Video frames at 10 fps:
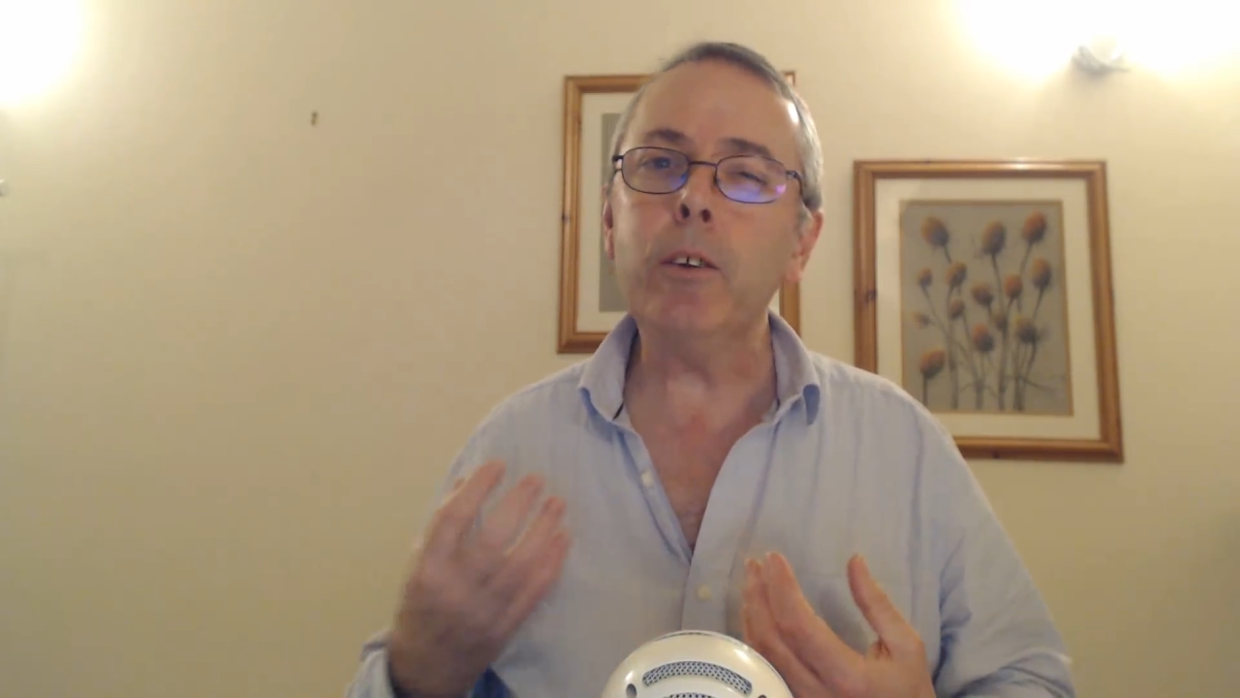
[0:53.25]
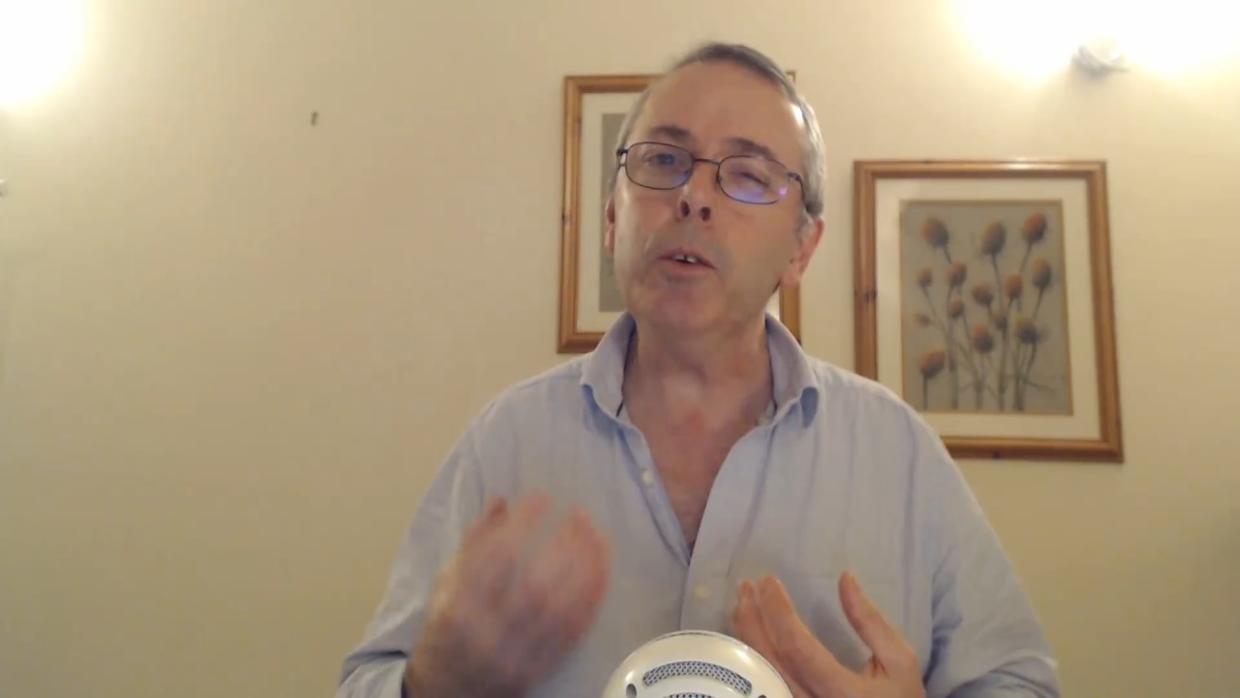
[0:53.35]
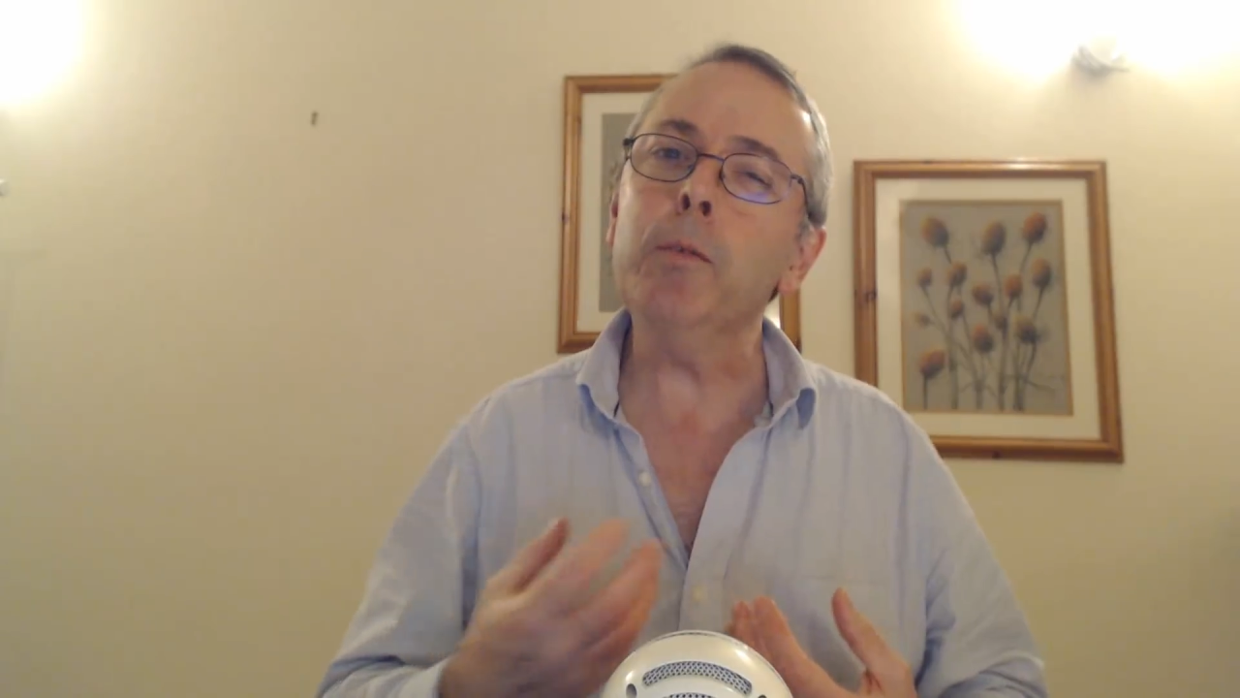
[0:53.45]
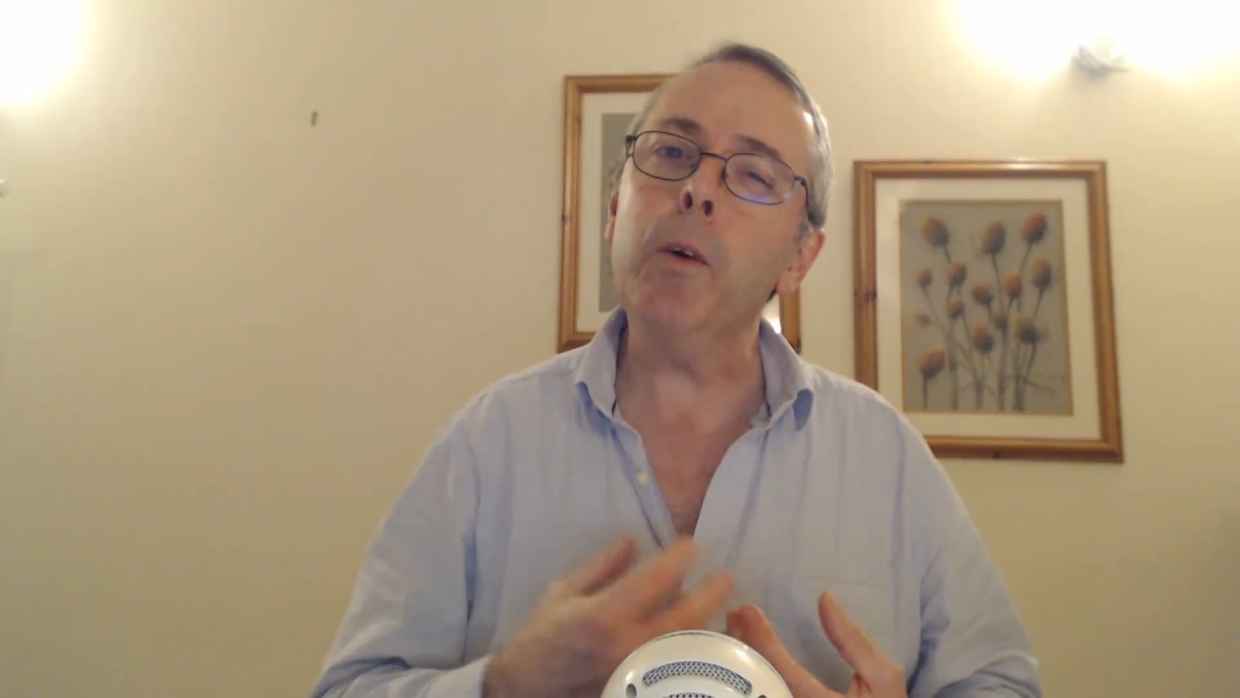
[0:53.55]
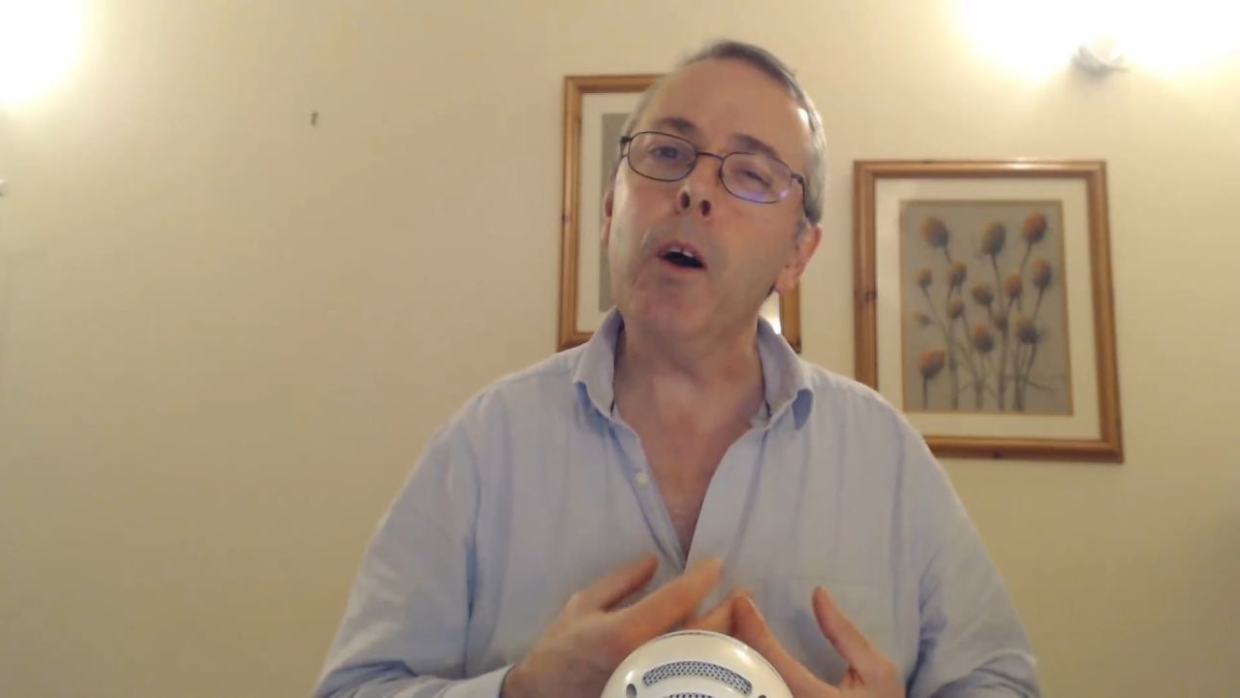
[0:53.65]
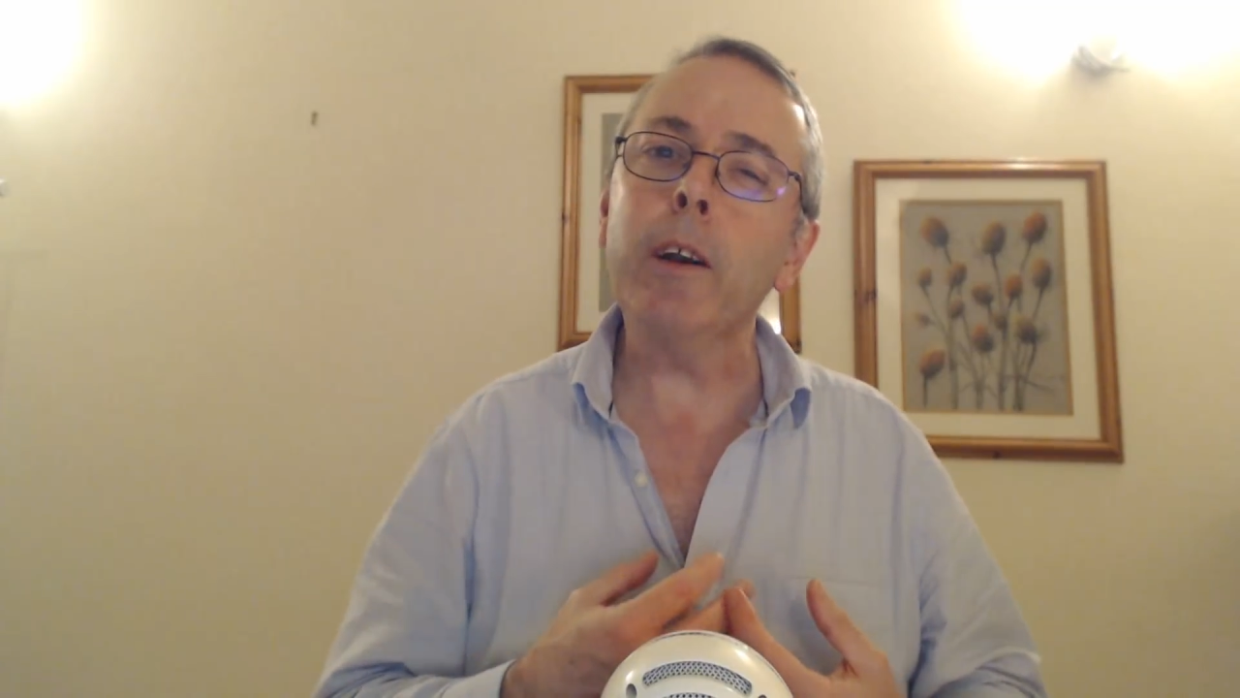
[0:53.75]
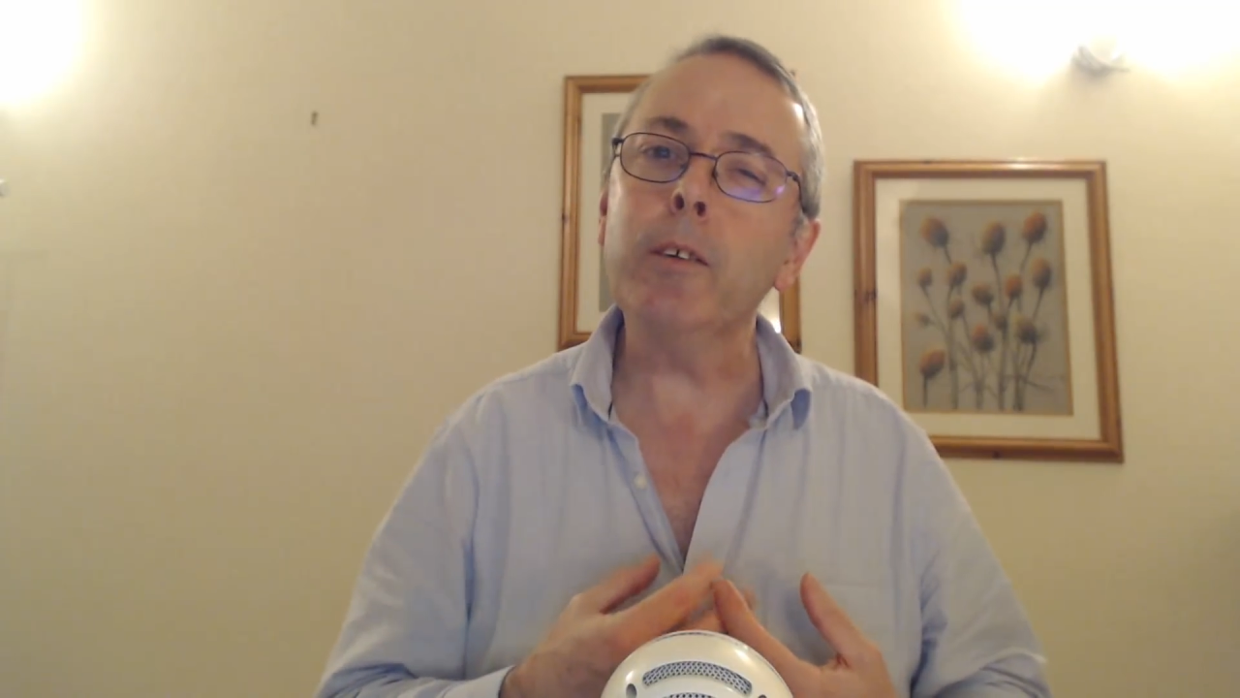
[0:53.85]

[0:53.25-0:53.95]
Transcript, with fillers: too far